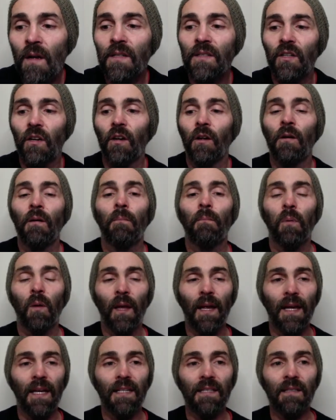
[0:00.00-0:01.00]
So
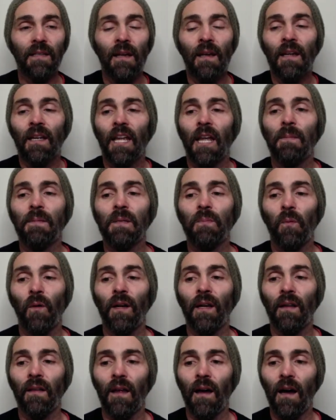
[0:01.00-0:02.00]
please keep
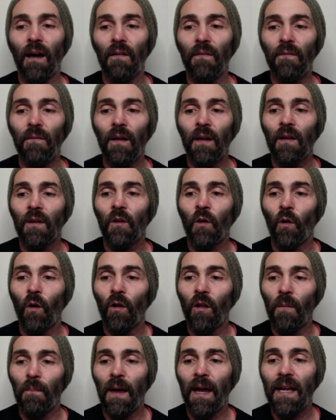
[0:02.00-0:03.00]
spreading love. You're
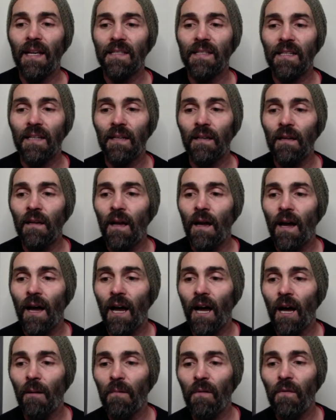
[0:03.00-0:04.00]
all amazing.
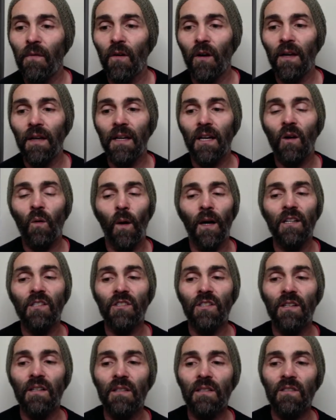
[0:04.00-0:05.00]
If you've got any
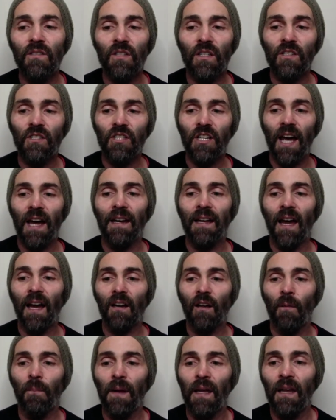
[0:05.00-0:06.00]
questions, just shout
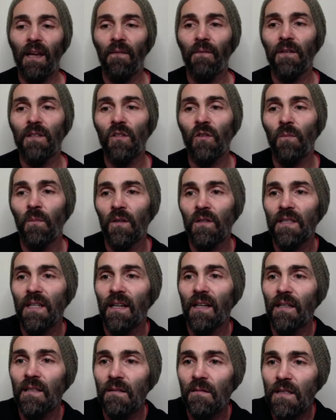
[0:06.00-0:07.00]
out. I'll be here for 2 more
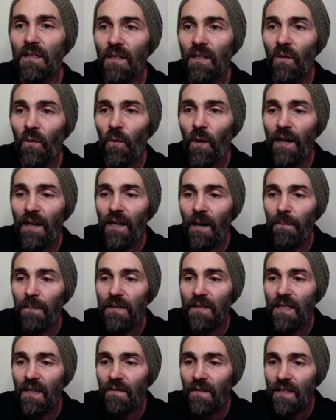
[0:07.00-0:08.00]
seconds. I'm just going to read up and
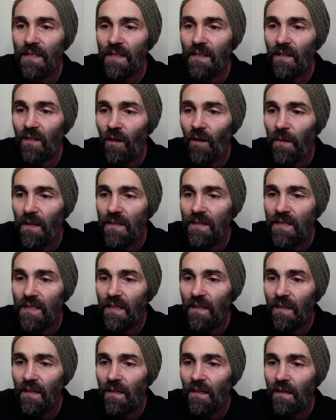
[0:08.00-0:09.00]
see if there's any comments
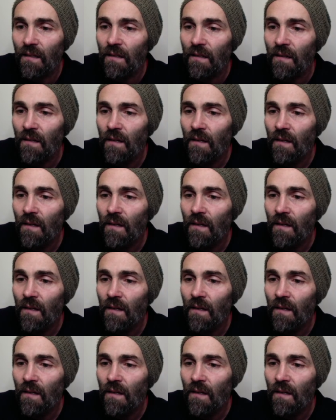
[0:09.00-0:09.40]
here.